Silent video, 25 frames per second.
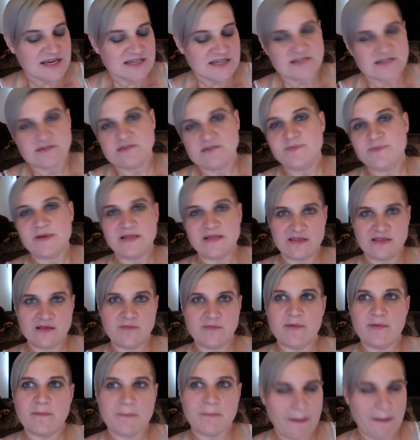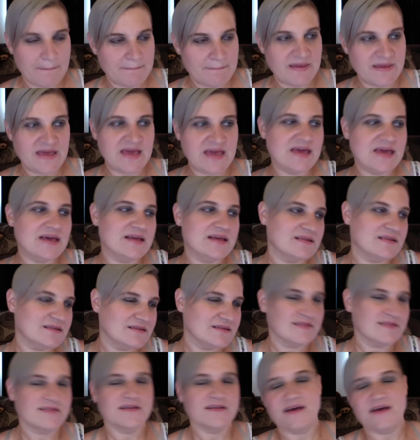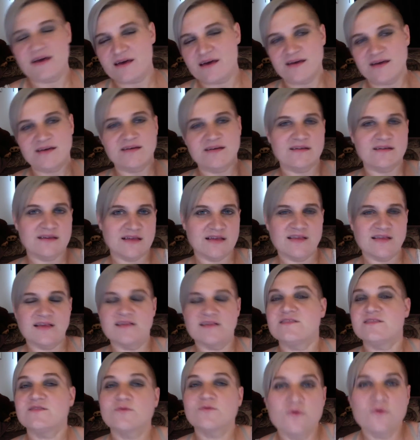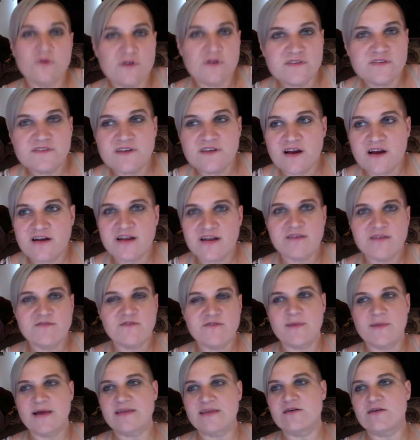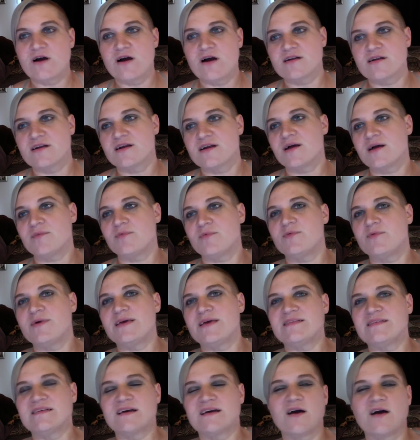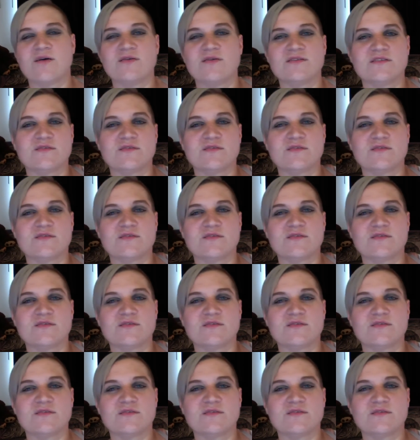So it's been a little bit bumpy, and school started for my daughter a couple weeks ago,